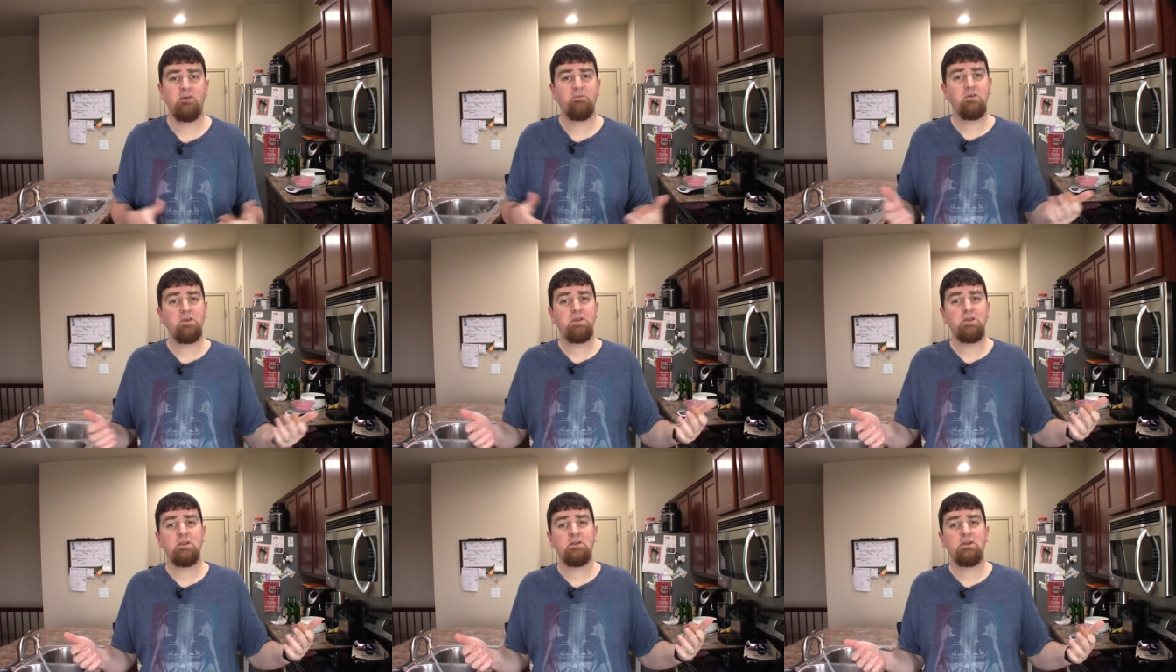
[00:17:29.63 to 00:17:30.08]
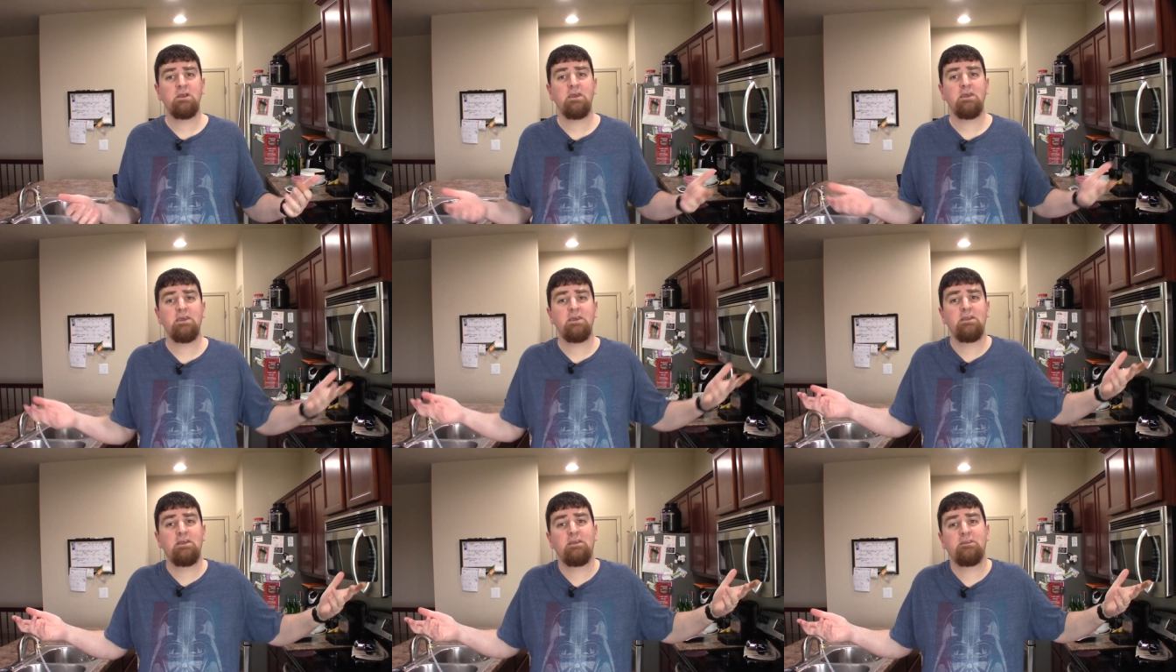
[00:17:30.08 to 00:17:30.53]
If you didn't
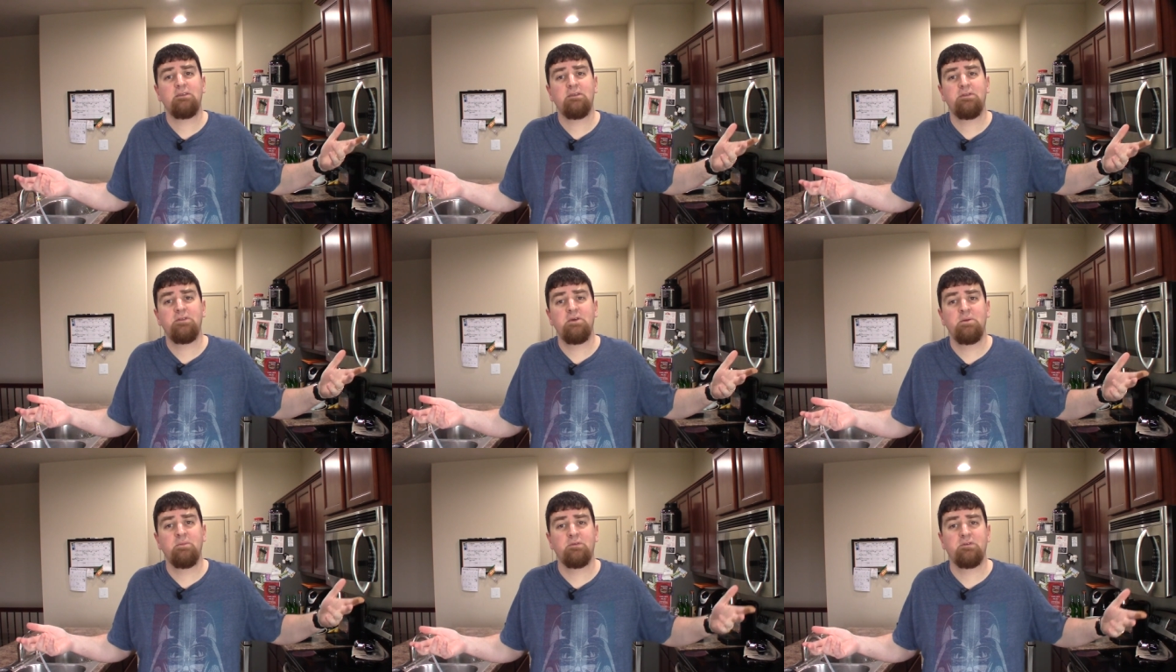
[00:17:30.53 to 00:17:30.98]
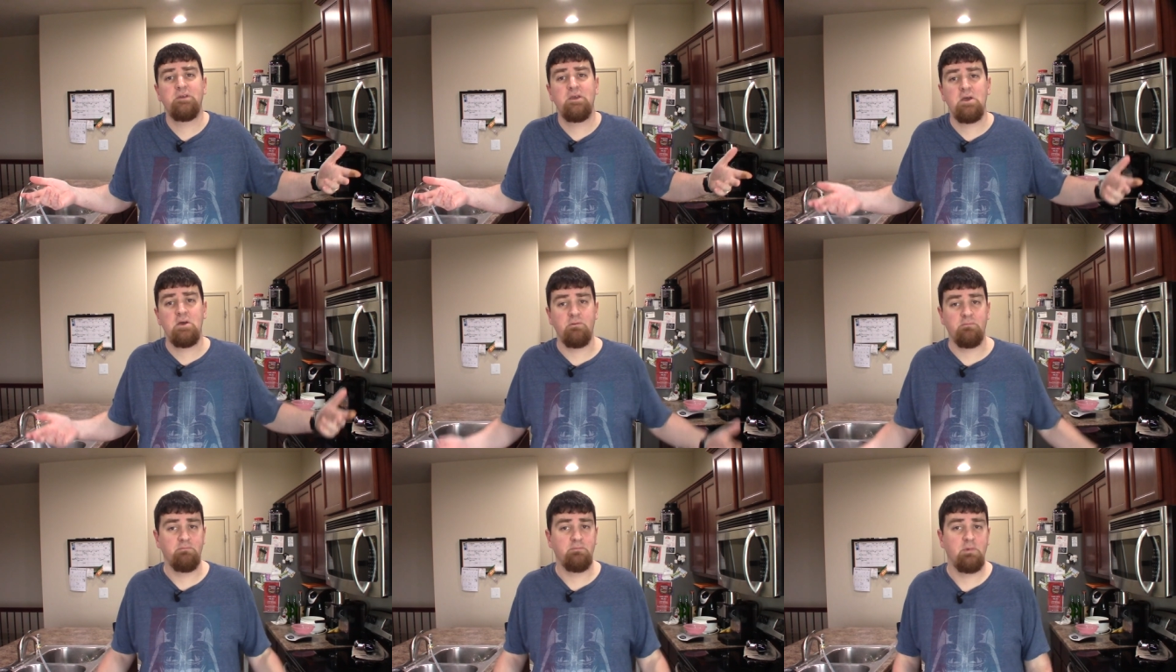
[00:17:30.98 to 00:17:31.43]
like it, hit the thumbs
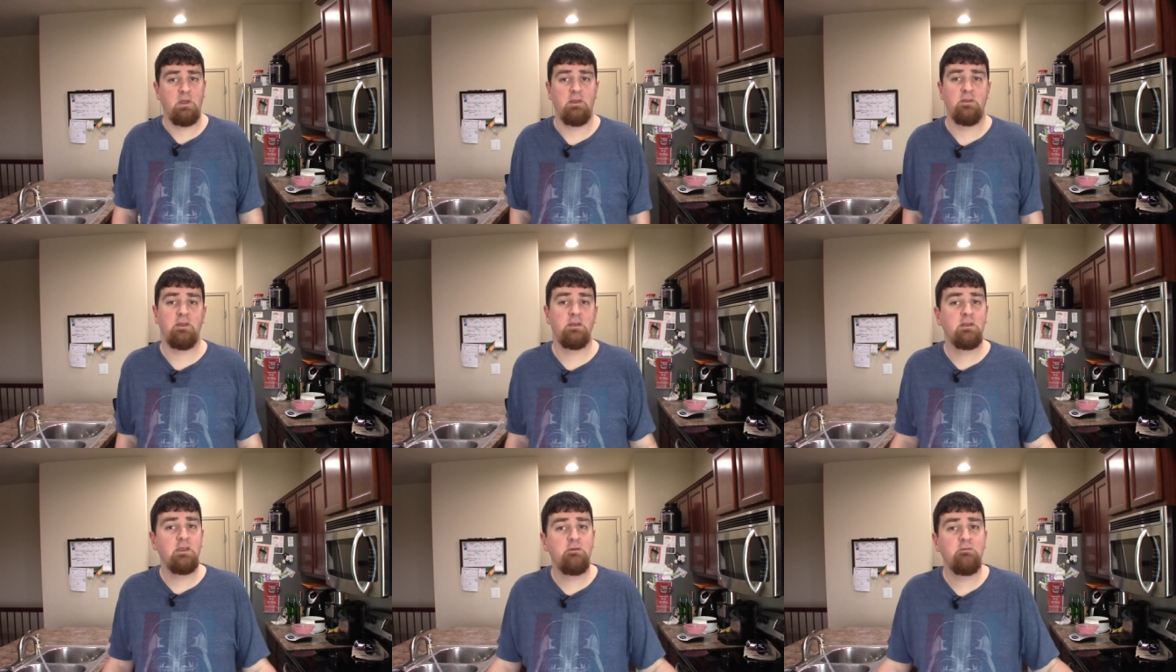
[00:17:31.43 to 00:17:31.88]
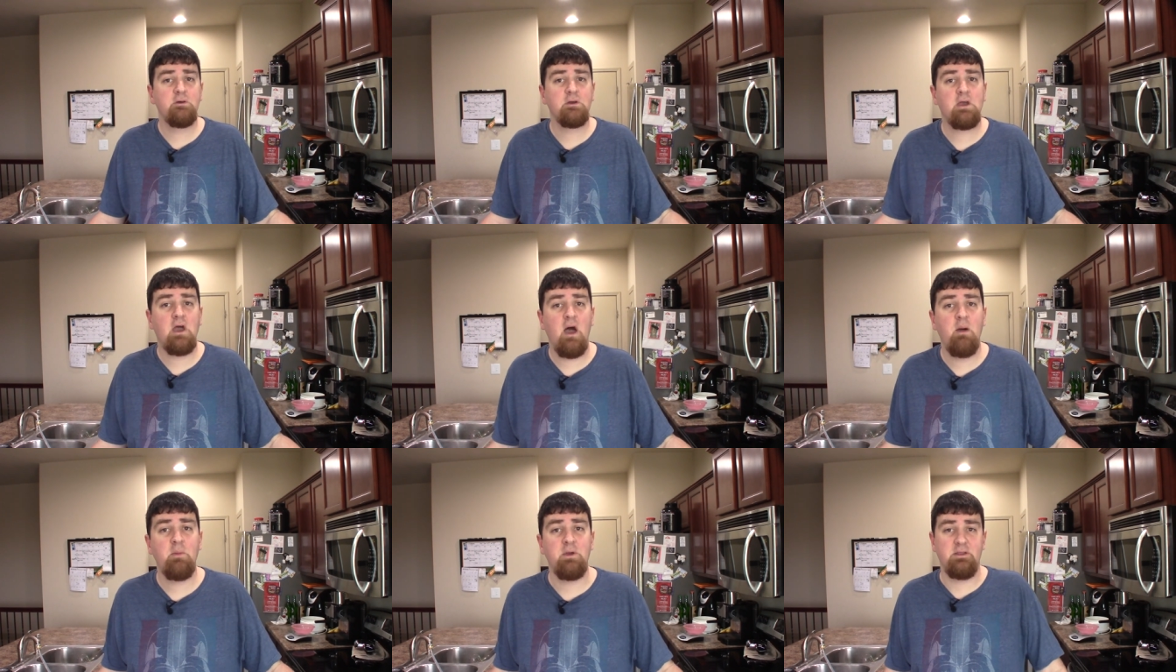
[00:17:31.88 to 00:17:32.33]
down, and then leave a
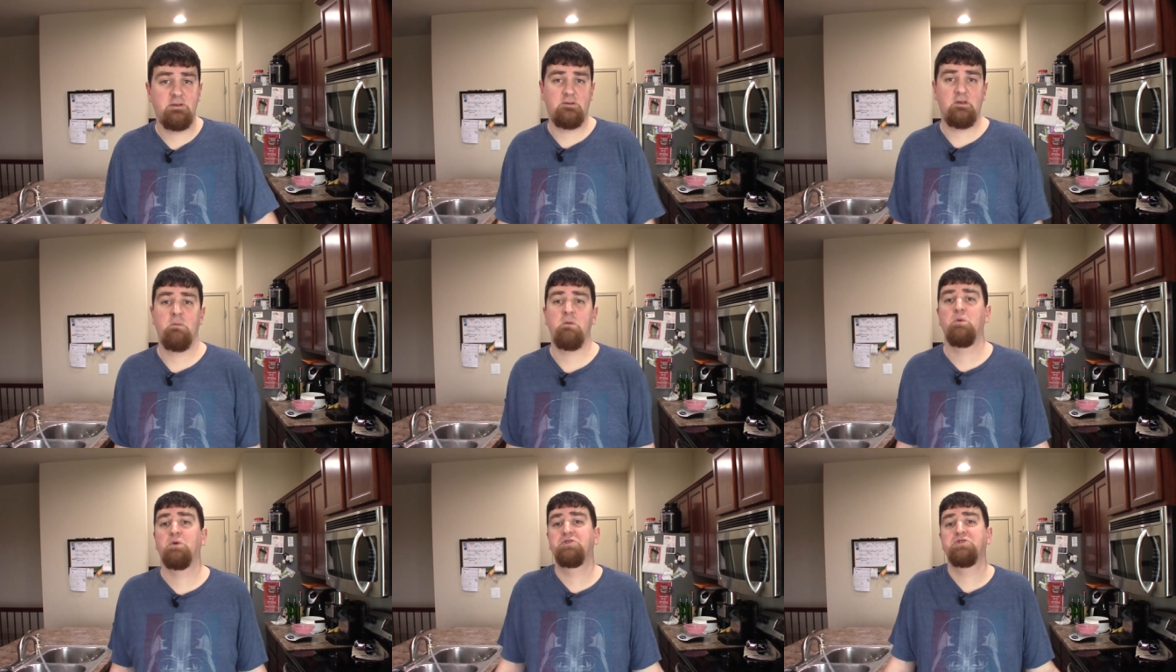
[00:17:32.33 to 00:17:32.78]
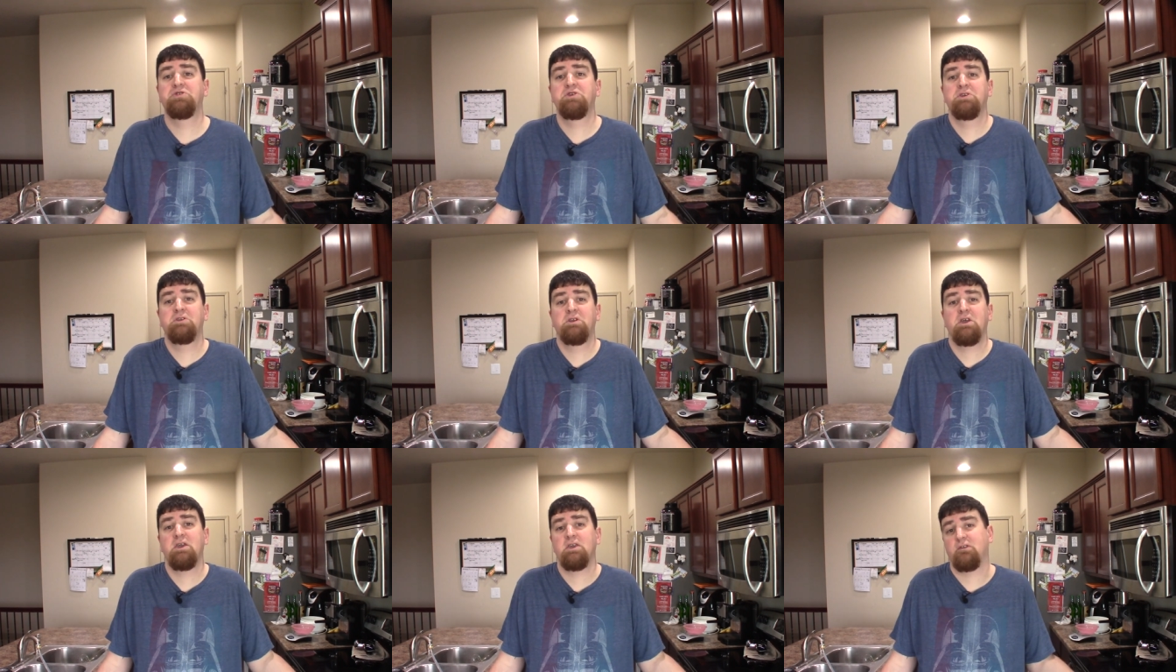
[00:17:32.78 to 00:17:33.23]
comment and tell me what you
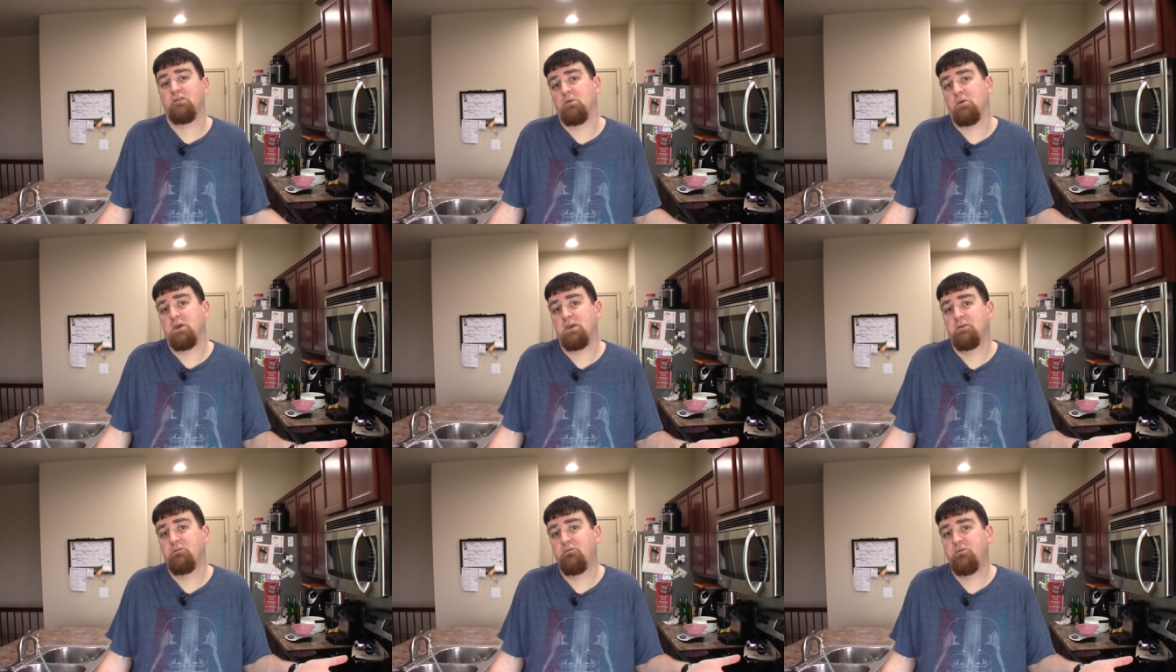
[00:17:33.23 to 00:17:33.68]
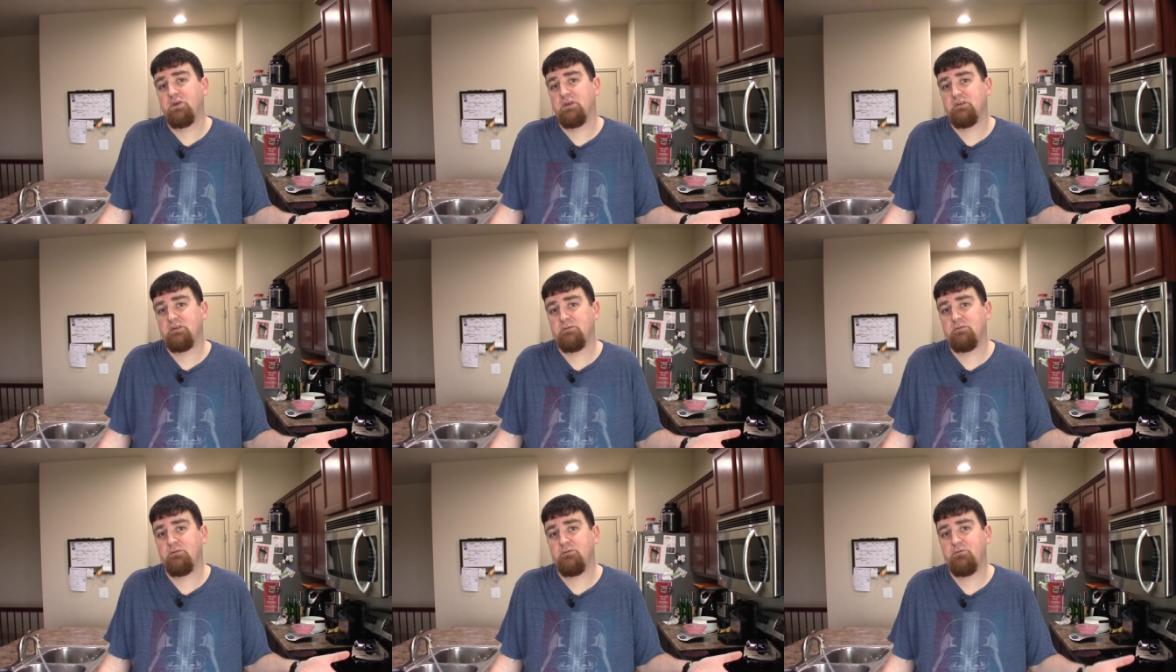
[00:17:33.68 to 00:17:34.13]
didn't like so I can
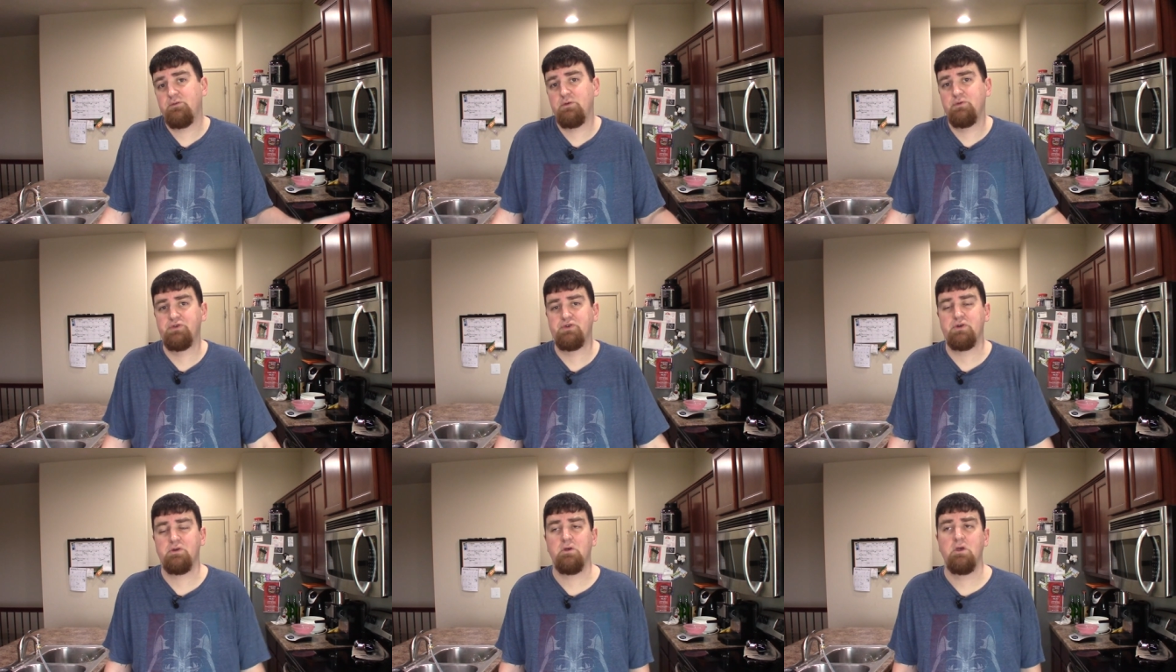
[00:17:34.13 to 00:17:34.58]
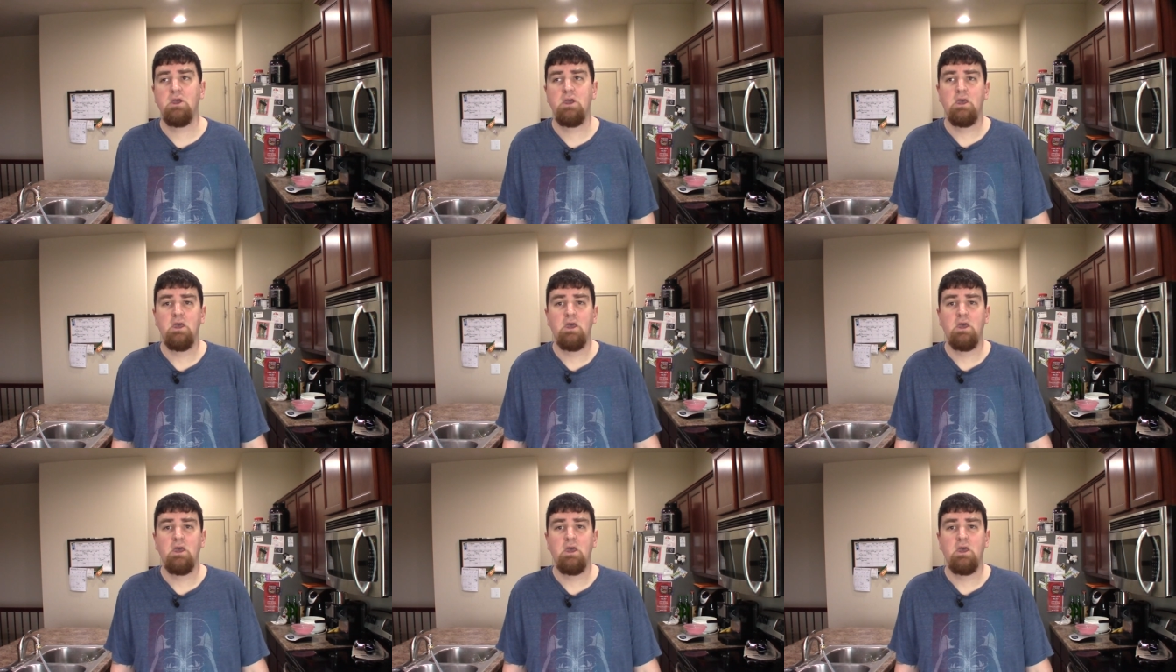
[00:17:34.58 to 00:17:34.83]
fix it in the future.